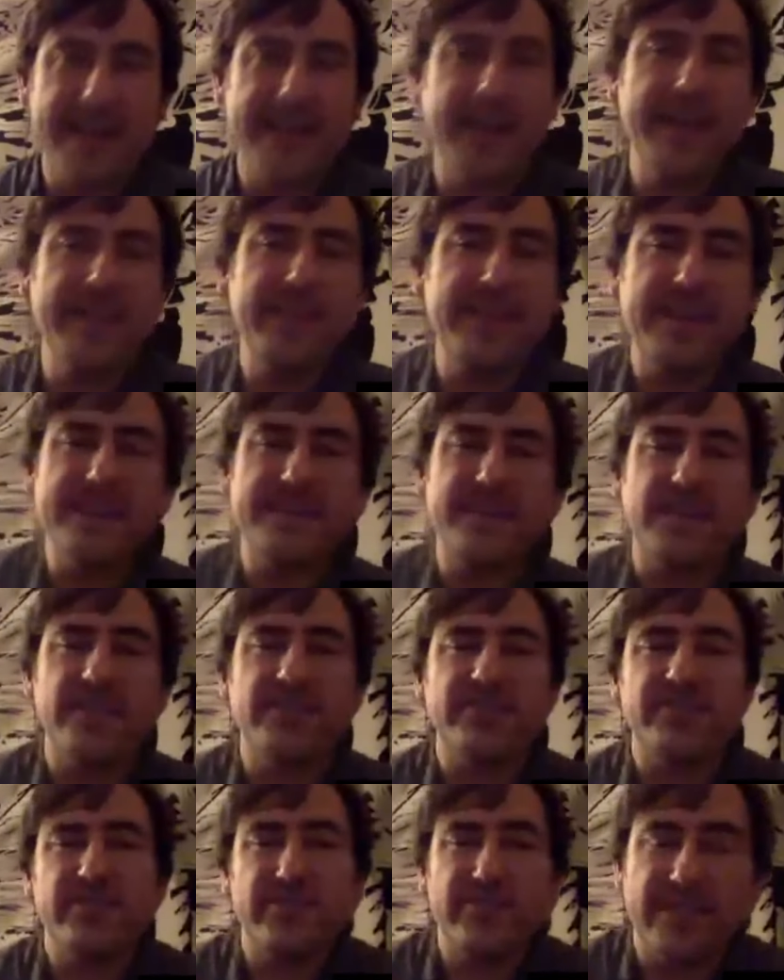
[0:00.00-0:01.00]
I think it's
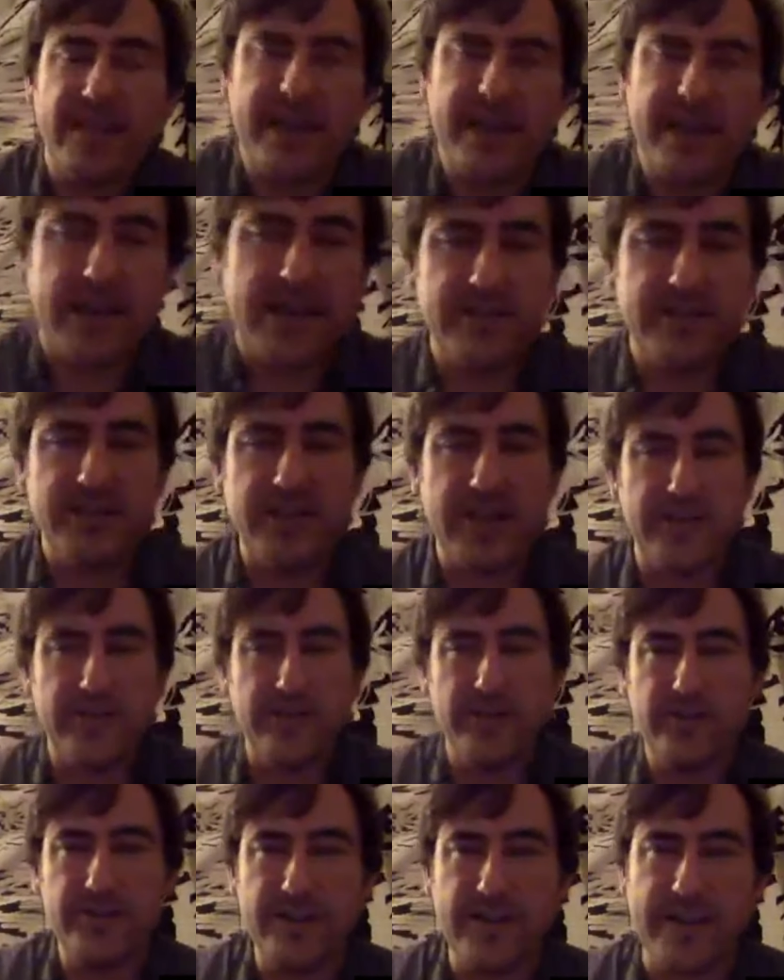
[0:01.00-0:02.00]
also like in
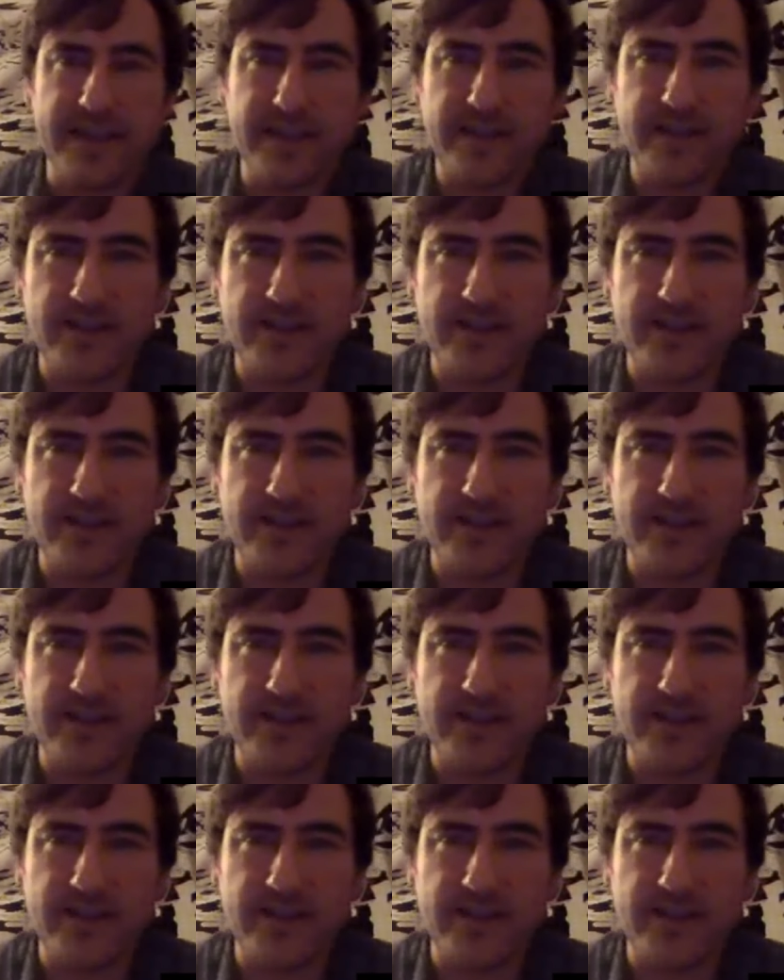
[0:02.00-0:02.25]
general, like